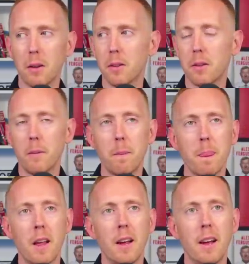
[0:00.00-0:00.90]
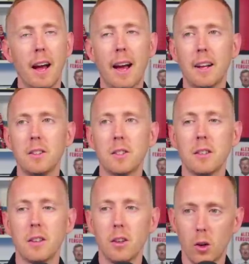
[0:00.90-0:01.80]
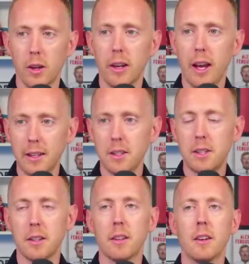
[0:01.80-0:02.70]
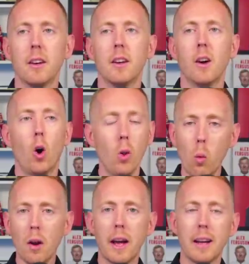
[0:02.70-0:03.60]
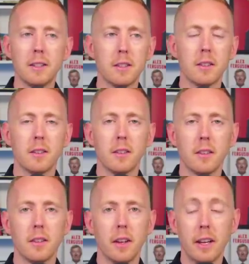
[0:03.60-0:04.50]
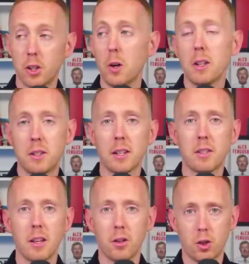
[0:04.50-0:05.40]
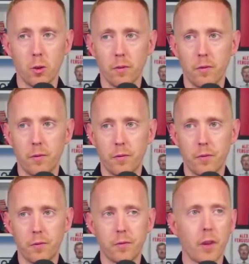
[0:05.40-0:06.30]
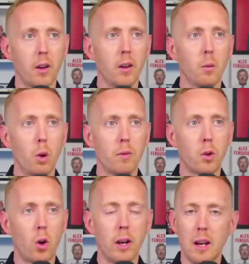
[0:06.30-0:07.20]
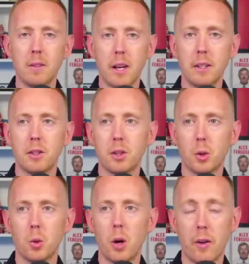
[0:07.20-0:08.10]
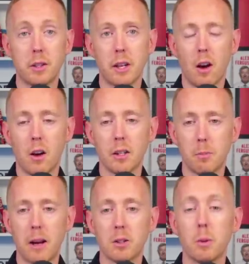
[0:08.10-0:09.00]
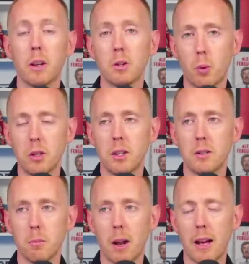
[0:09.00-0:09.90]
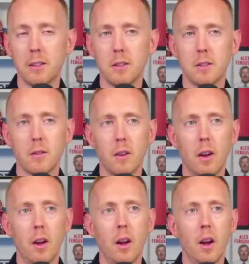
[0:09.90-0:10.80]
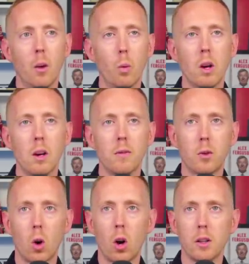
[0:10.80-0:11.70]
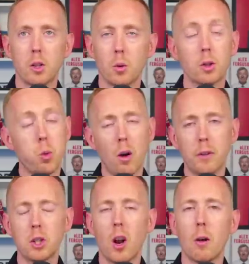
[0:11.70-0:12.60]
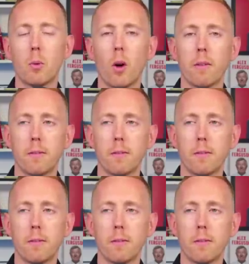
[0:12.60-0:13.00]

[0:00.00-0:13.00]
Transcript: month. And look, as I said, on the one hand, it's only the 16th of June. We've got 11 days until Erik Ten Hag is back to begin his preseason plans. We've got until the 12th of July